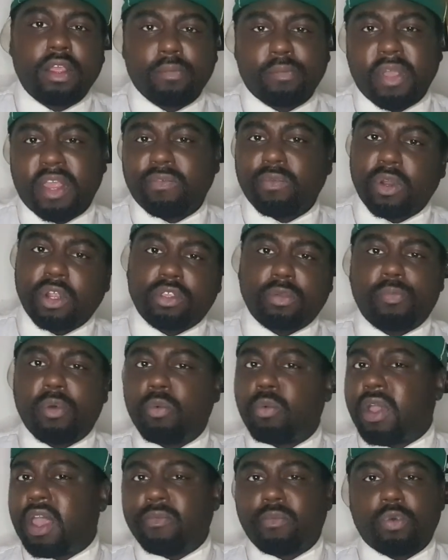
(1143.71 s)
But if you want to
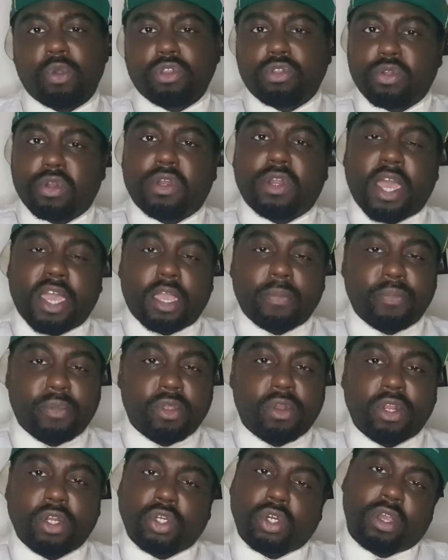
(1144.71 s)
support whatever we're doing at the
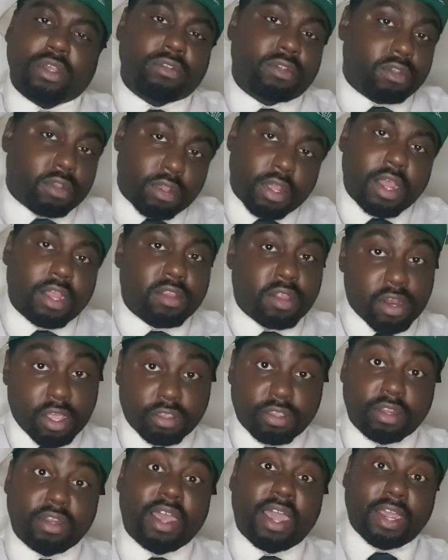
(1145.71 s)
Thealkebulantrust, the link
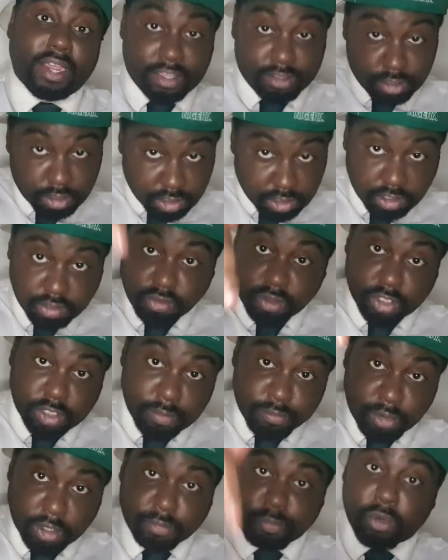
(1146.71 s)
to that is in the
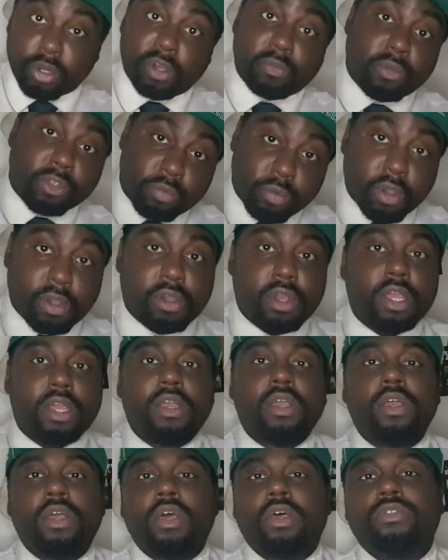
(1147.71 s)
description box below as well.
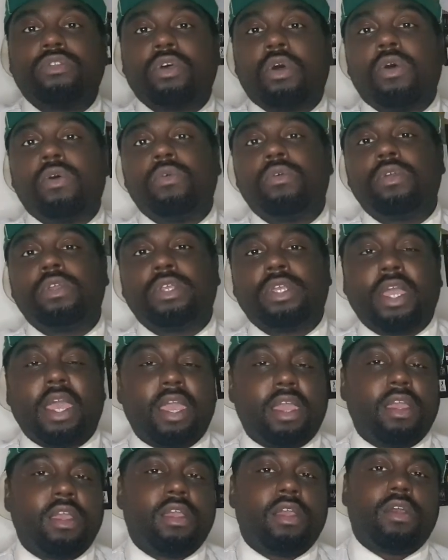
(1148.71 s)
So,
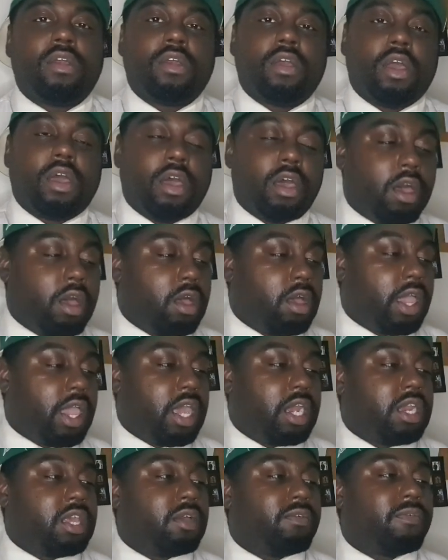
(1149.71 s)
yeah.
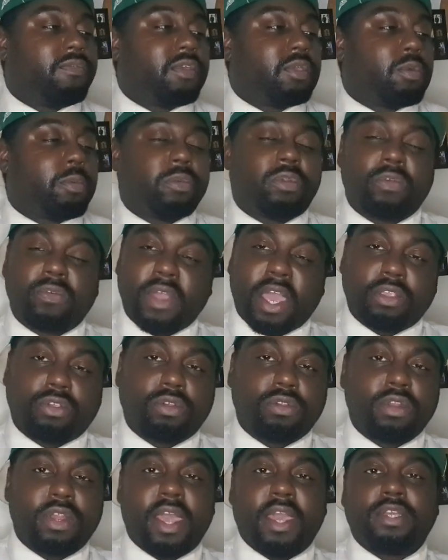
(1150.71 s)
Any other thing you want to react
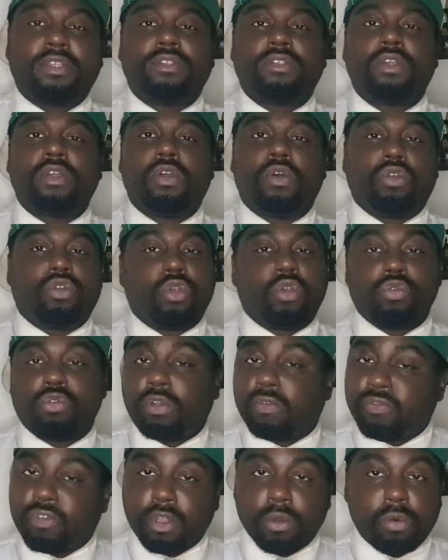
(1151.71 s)
to next or do a
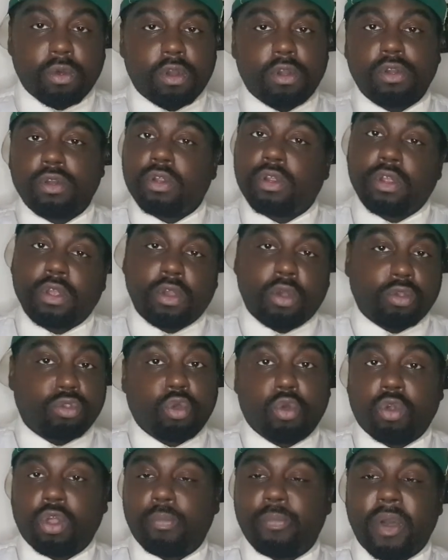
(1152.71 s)
review on or
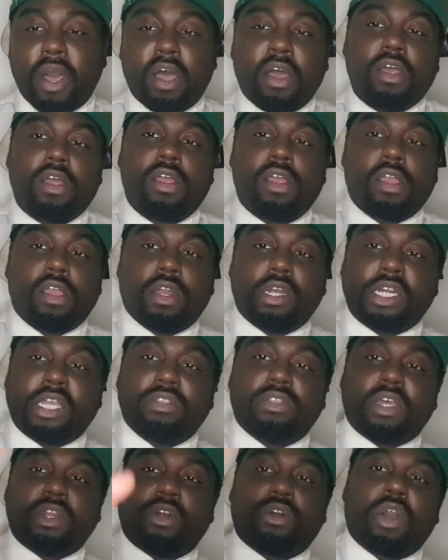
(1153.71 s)
talk about,
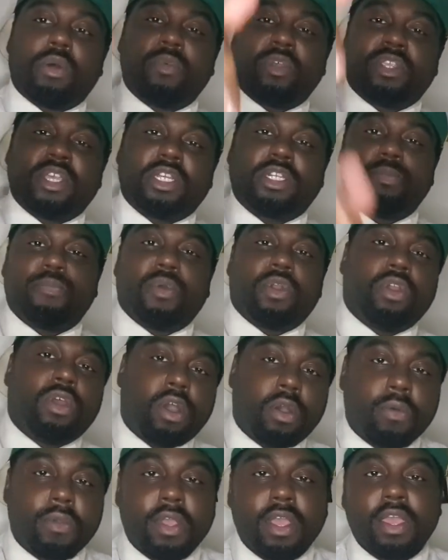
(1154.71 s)
leave that in the comment section
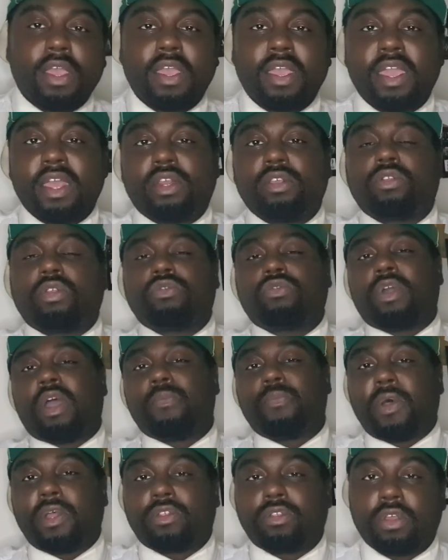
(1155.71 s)
below. Hit the subscribe
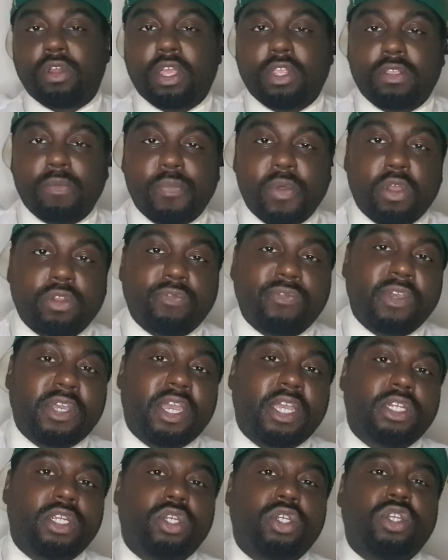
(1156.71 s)
button, hit the bell
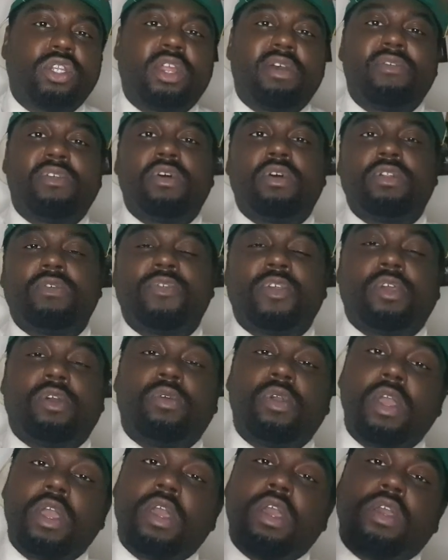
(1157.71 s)
notification because you never know the
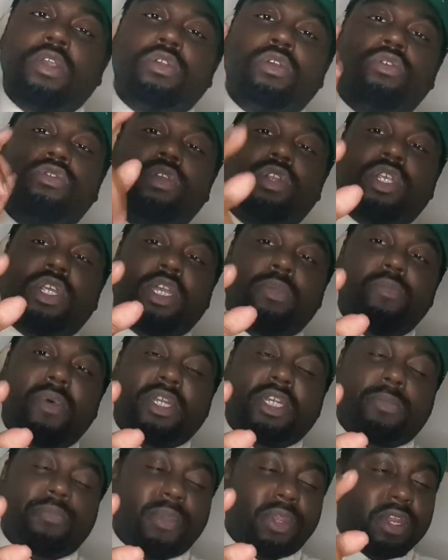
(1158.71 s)
video you suggest might
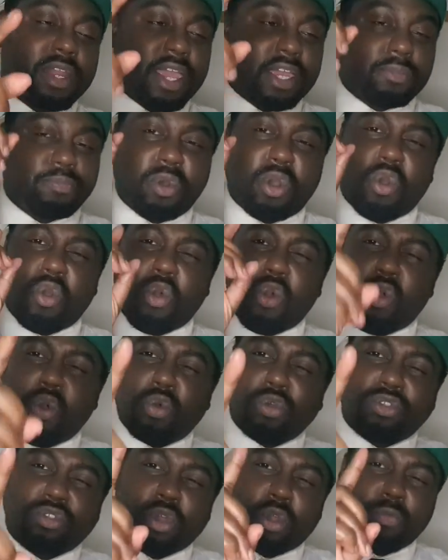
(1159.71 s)
just be next. But
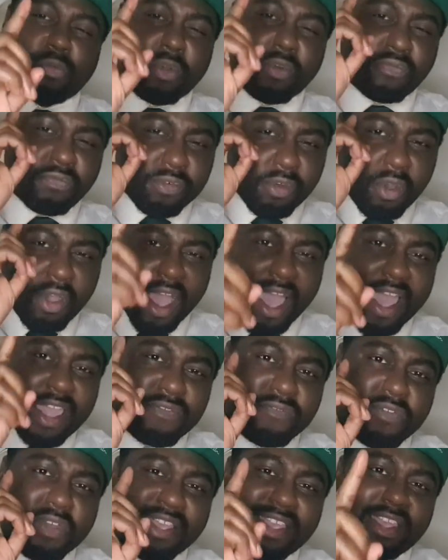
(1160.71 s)
also, before I
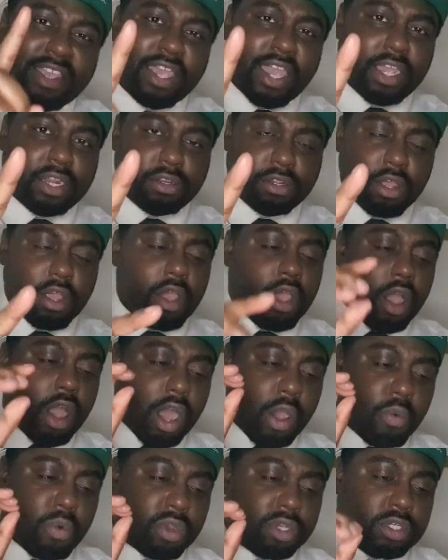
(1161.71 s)
forget,
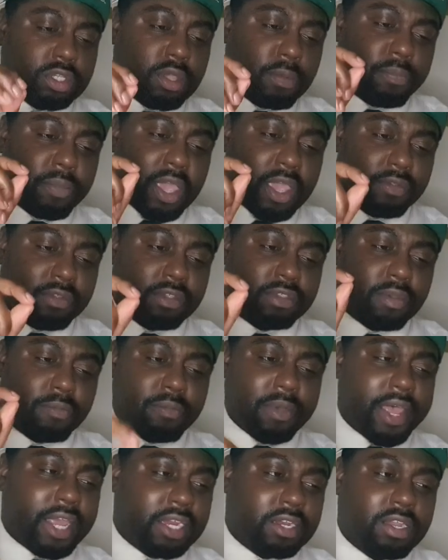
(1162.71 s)
I want you to keep this in
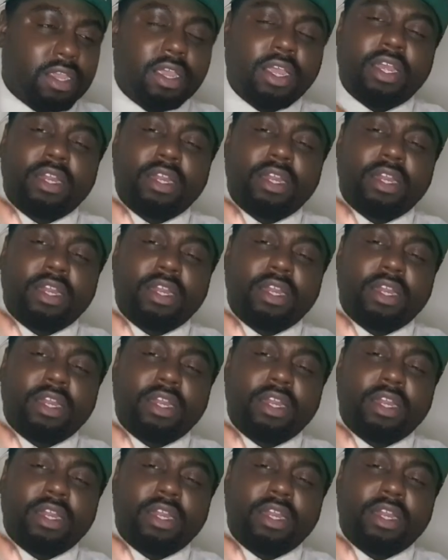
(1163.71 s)
mind.